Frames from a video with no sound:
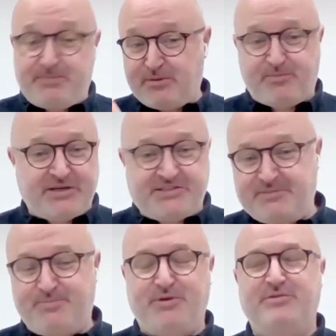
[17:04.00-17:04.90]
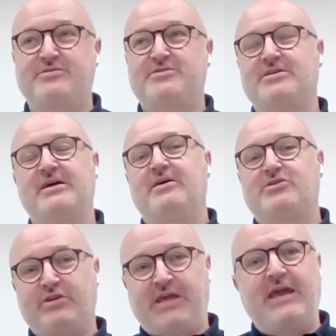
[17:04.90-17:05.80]
people pressing buttons.
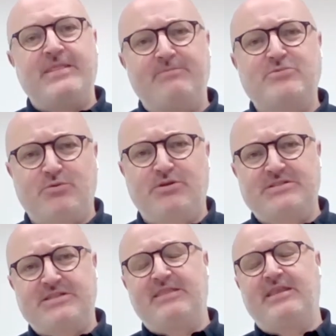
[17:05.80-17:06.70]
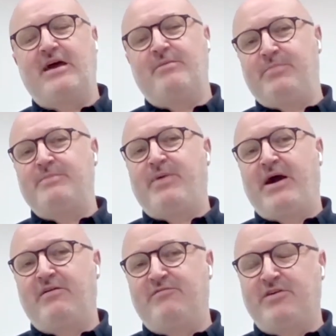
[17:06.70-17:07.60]
So getting them to understand that and being
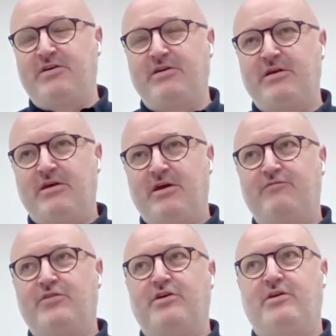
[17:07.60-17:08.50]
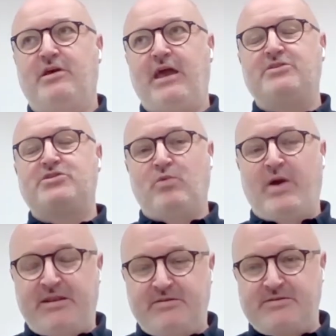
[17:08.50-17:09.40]
part of the
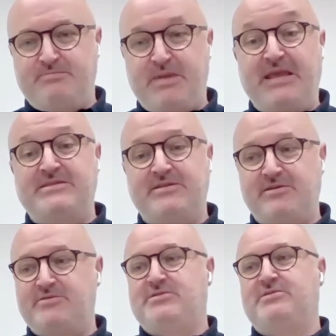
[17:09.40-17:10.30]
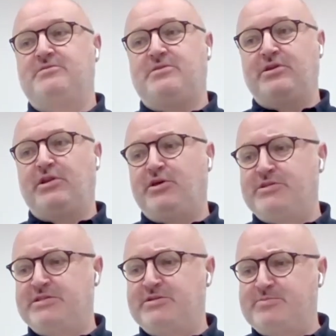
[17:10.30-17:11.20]
end-to-end maintenance and
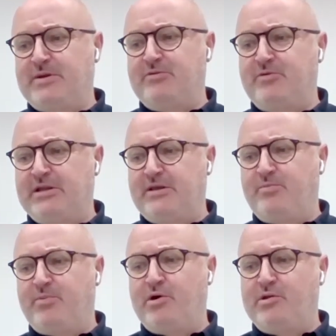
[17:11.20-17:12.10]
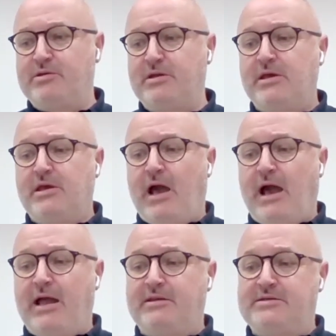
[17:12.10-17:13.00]
alerting has been really important.
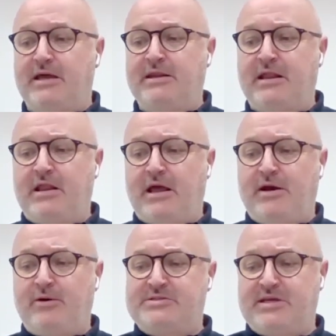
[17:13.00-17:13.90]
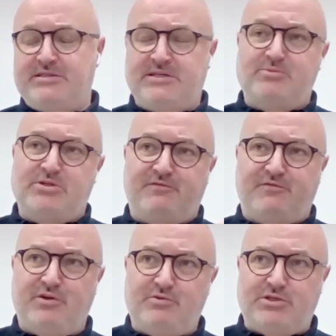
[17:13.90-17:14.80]
And I would say in terms of the
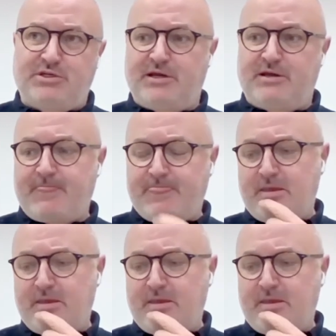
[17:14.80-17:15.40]
future,